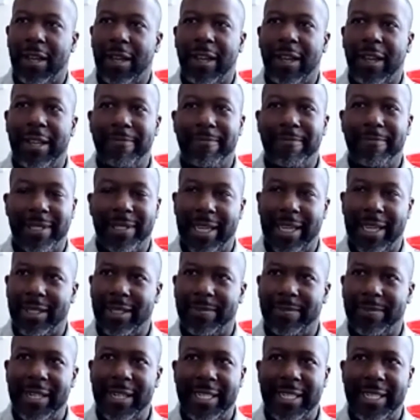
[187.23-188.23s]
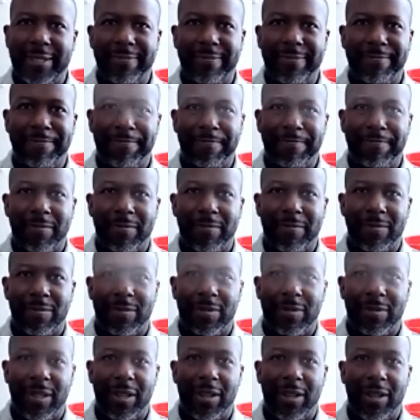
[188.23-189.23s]
It's not spraying.
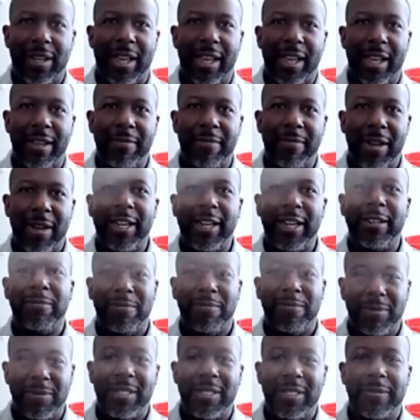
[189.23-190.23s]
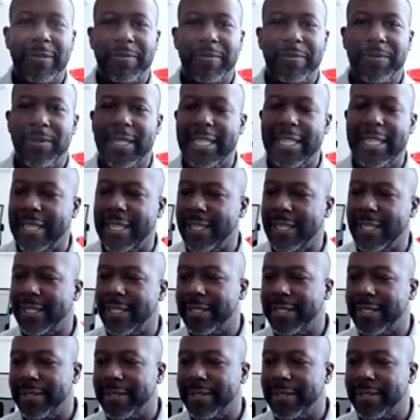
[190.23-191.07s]
Okay, all right, pretty decent.